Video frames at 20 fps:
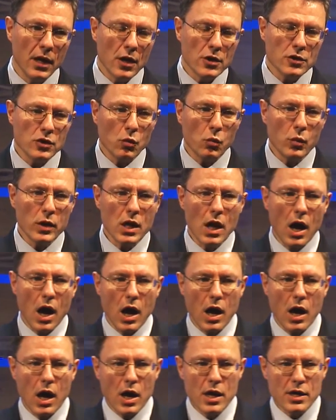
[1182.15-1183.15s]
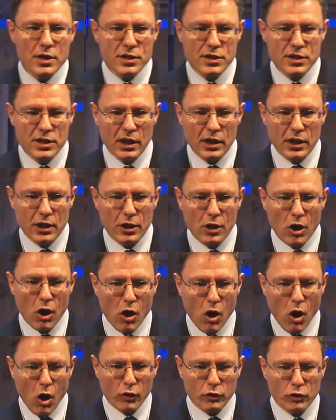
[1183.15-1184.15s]
So we are sitting
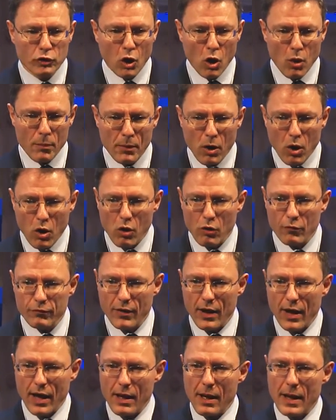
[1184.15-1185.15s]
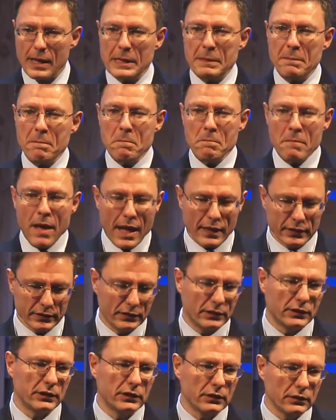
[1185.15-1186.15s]
on top of an
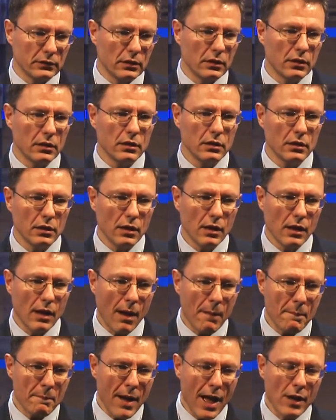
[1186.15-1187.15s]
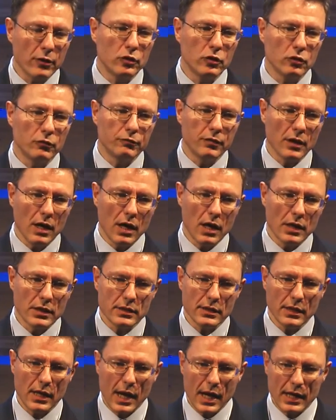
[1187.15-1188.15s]
immense amount of uh,
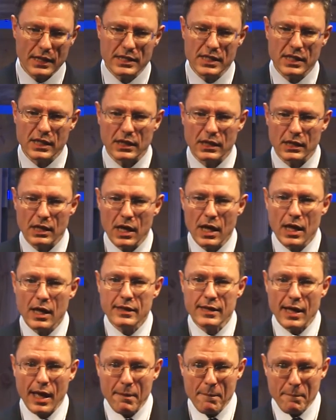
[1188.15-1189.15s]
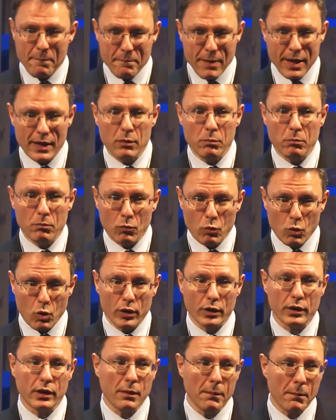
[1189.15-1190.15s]
IT that better
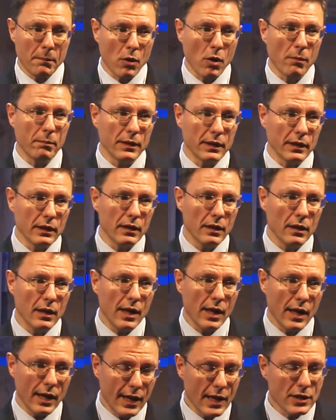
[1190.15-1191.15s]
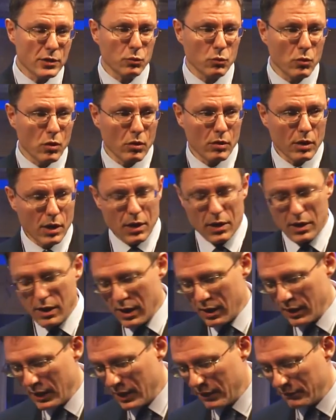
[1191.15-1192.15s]
work properly. And that's what uh,
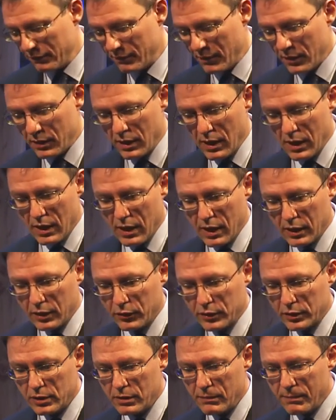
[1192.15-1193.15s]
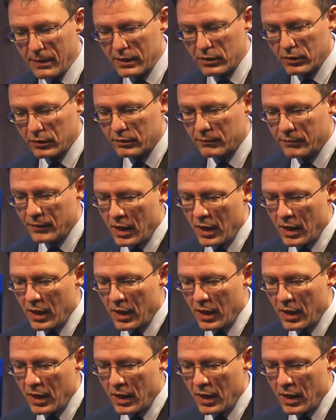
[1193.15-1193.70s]
our life uh, are going to depend on.